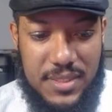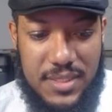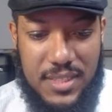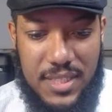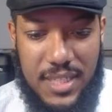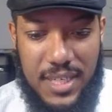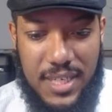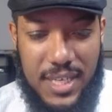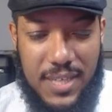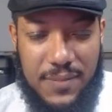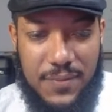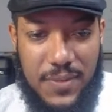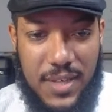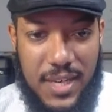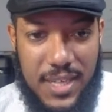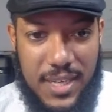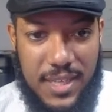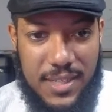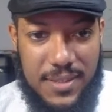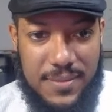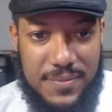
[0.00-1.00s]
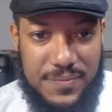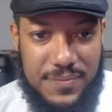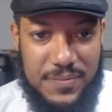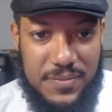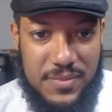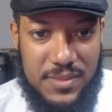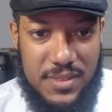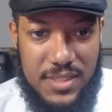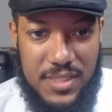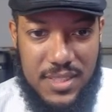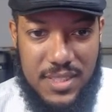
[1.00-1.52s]
Like if I
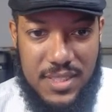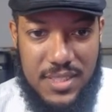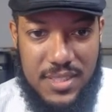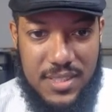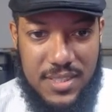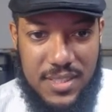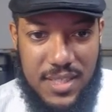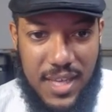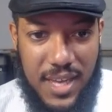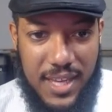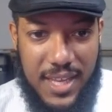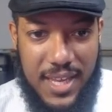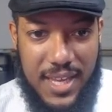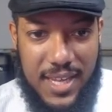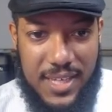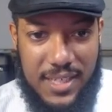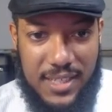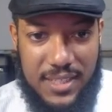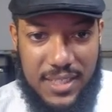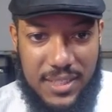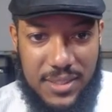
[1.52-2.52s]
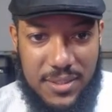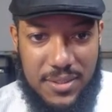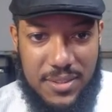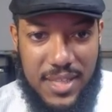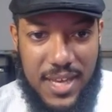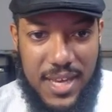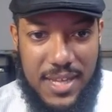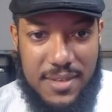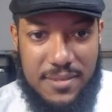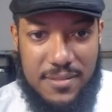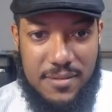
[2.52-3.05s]
can't click on
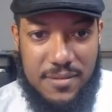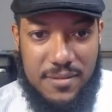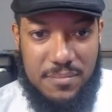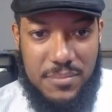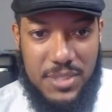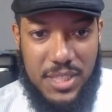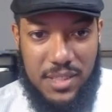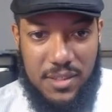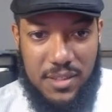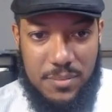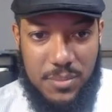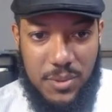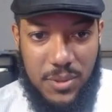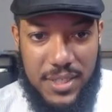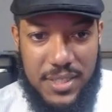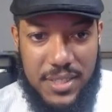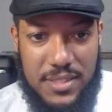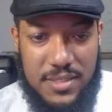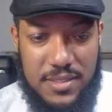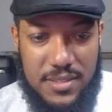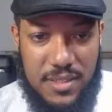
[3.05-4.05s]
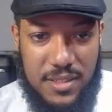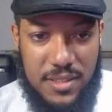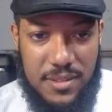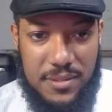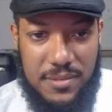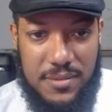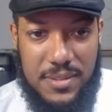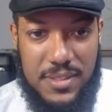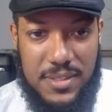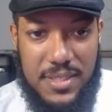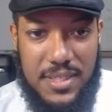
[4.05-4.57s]
that particular point,
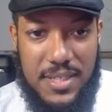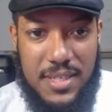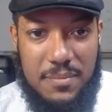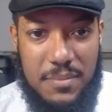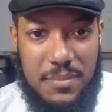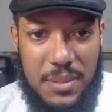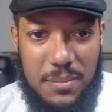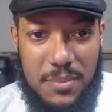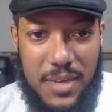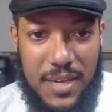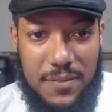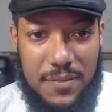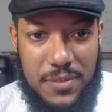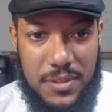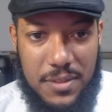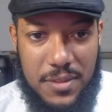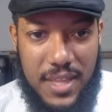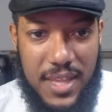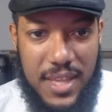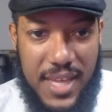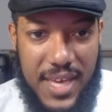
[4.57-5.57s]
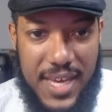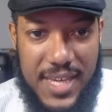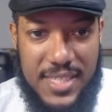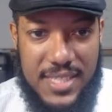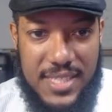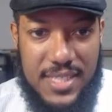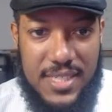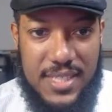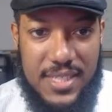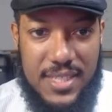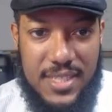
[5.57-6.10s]
so be mindful of
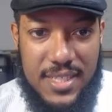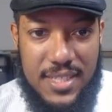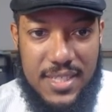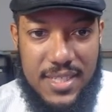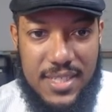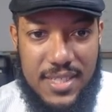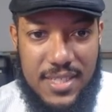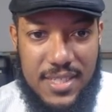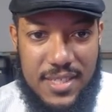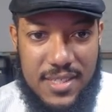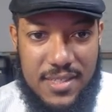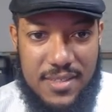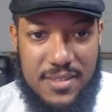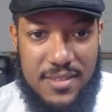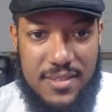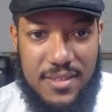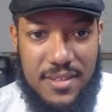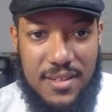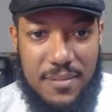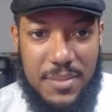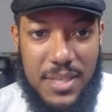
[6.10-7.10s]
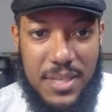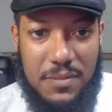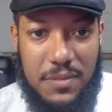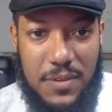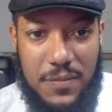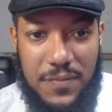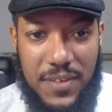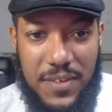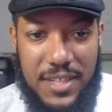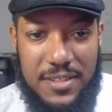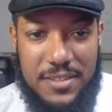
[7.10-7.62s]
that. It's a bit of a
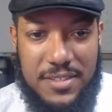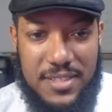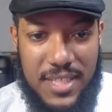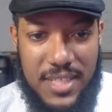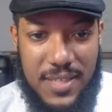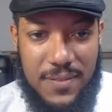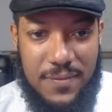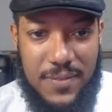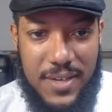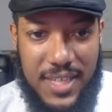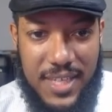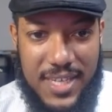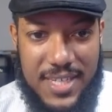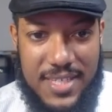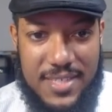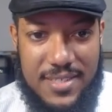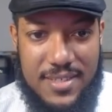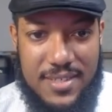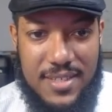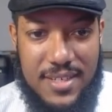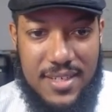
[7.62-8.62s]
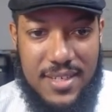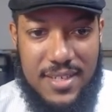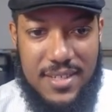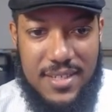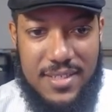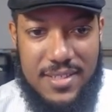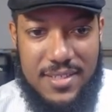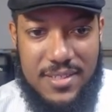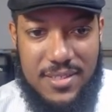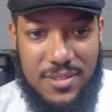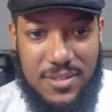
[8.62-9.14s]
fail-safe, I guess,
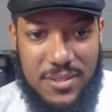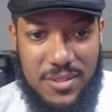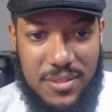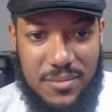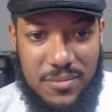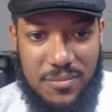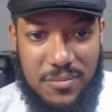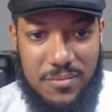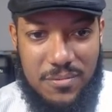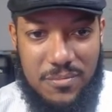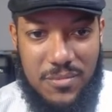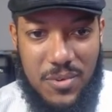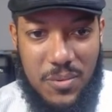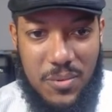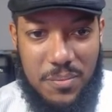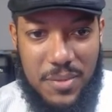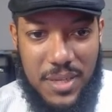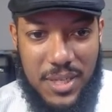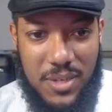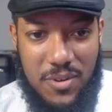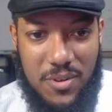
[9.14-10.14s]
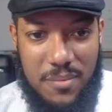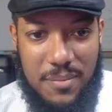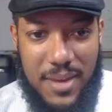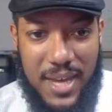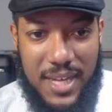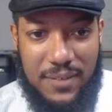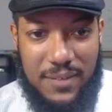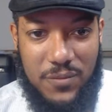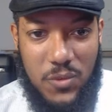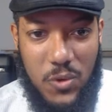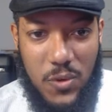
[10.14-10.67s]
so you won't be going
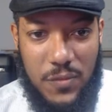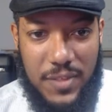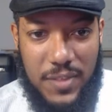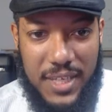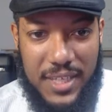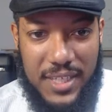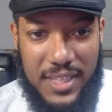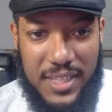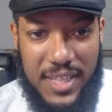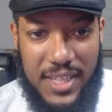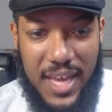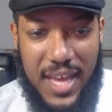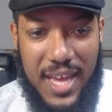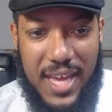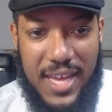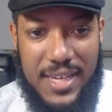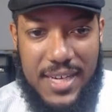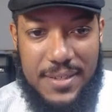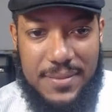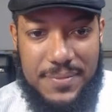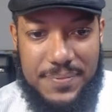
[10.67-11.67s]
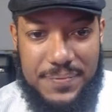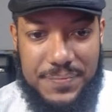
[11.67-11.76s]
back and forth like in CAD.